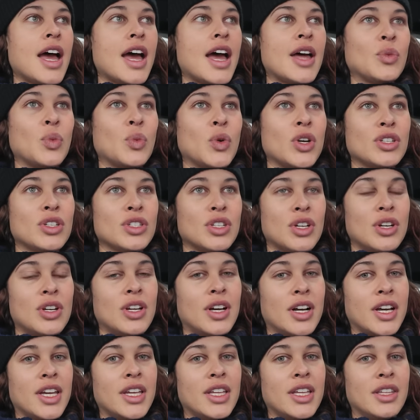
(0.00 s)
and we're so
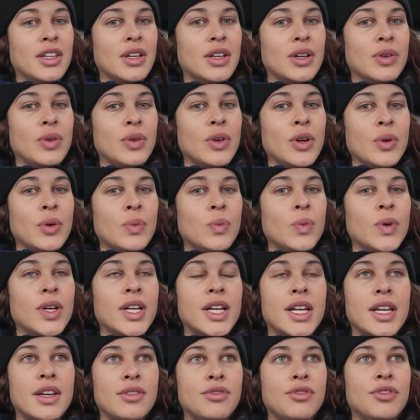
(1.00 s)
lucky that
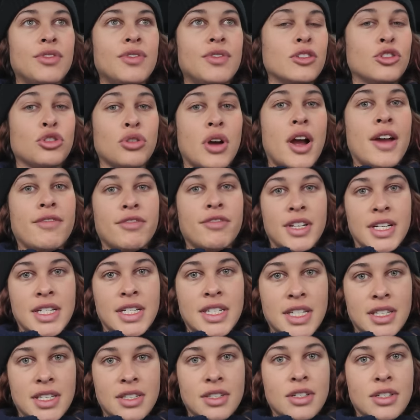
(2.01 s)
we live a driving
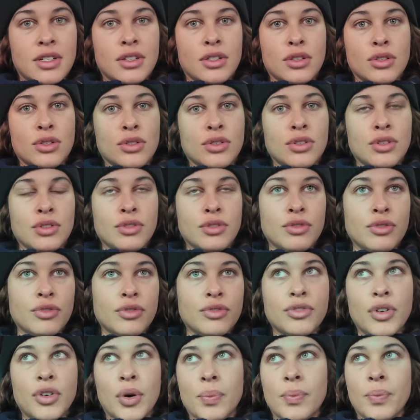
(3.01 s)
distance
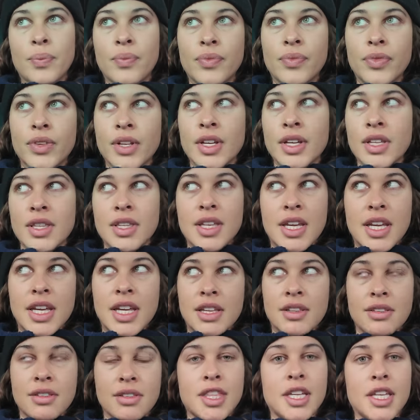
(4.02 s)
from the
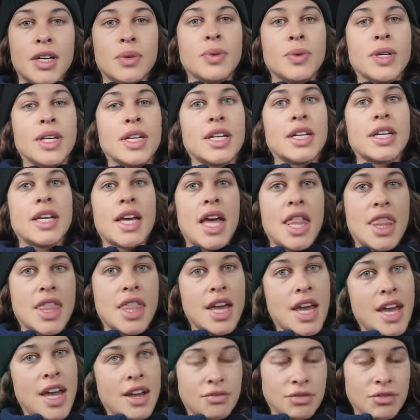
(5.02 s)
heath that we can get
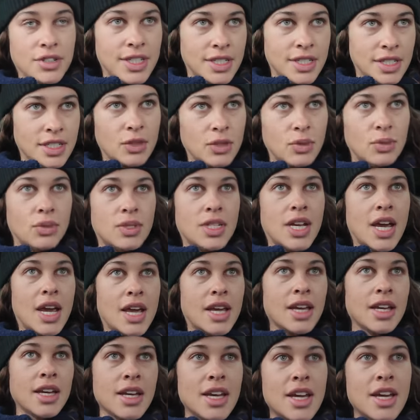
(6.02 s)
there every single
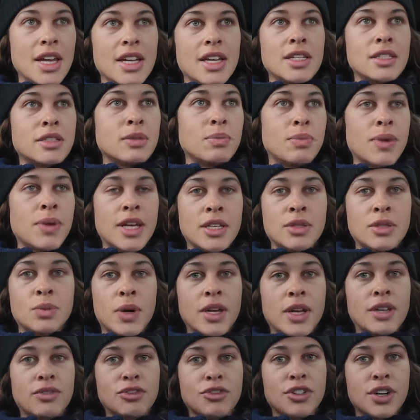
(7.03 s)
day. It's the best
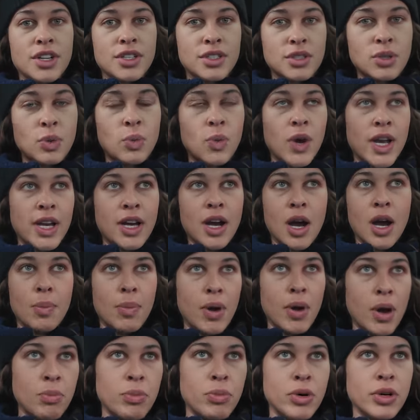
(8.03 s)
way for us to wake
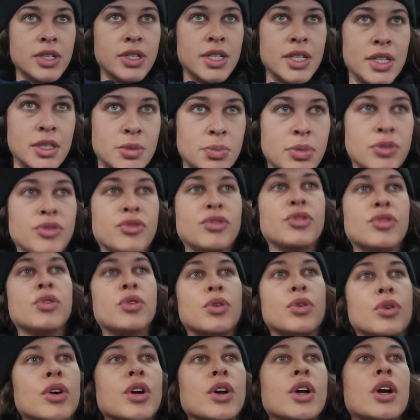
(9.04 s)
up our bodies
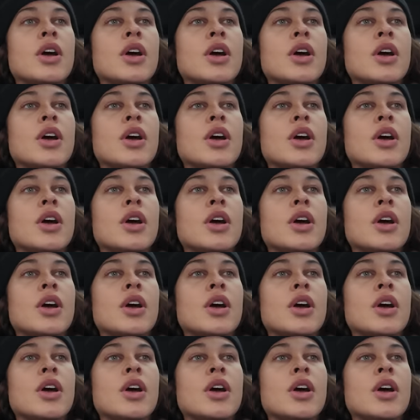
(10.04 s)
before